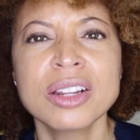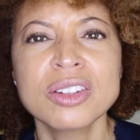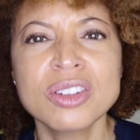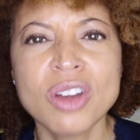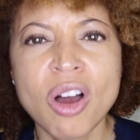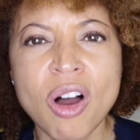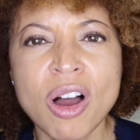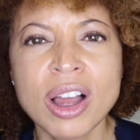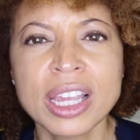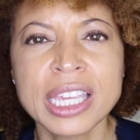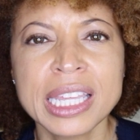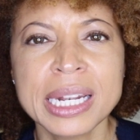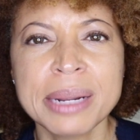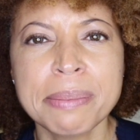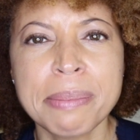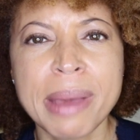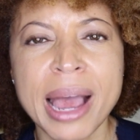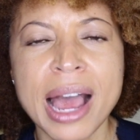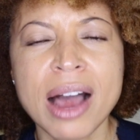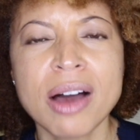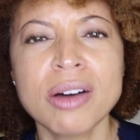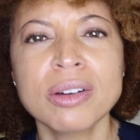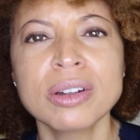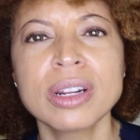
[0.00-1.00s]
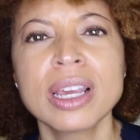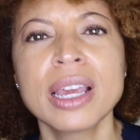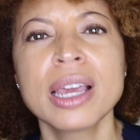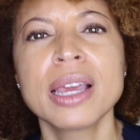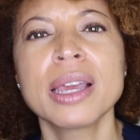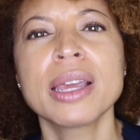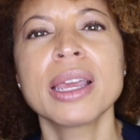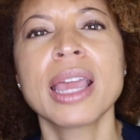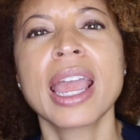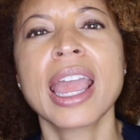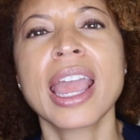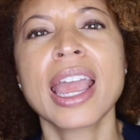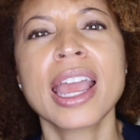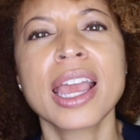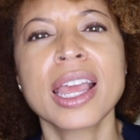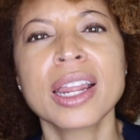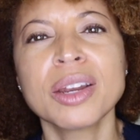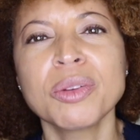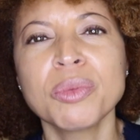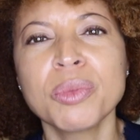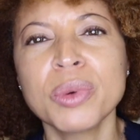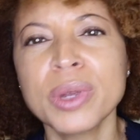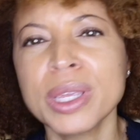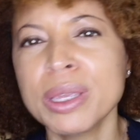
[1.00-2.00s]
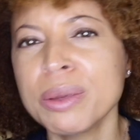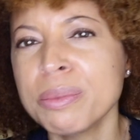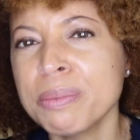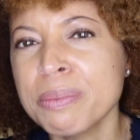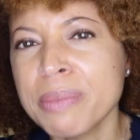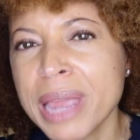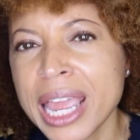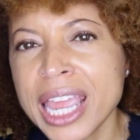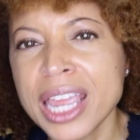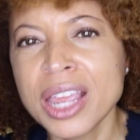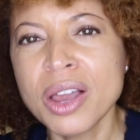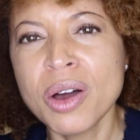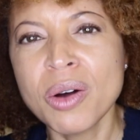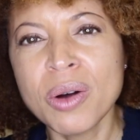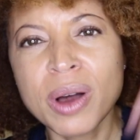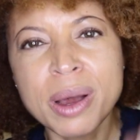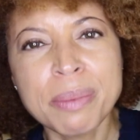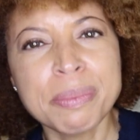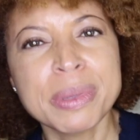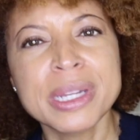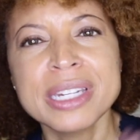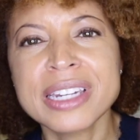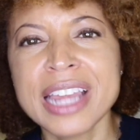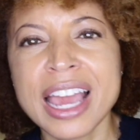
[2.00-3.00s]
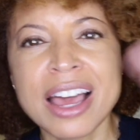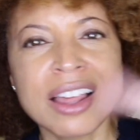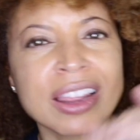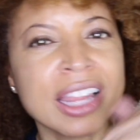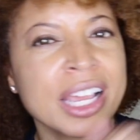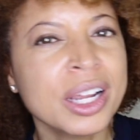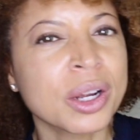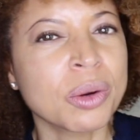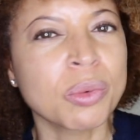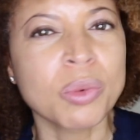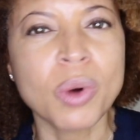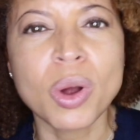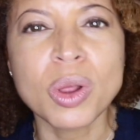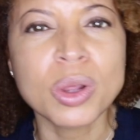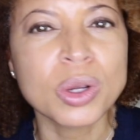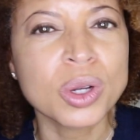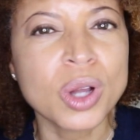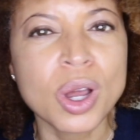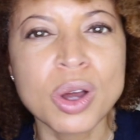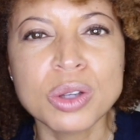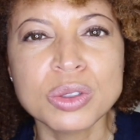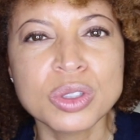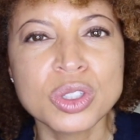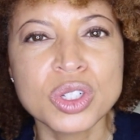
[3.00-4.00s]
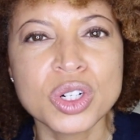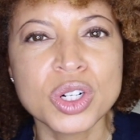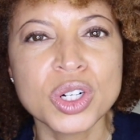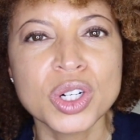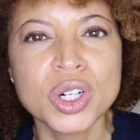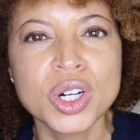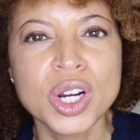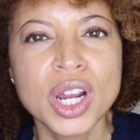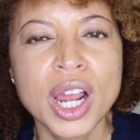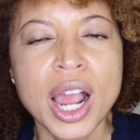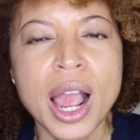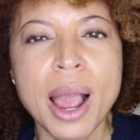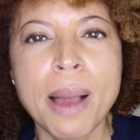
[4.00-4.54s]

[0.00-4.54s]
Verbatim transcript: talking about and we may go up and down like a roller coaster,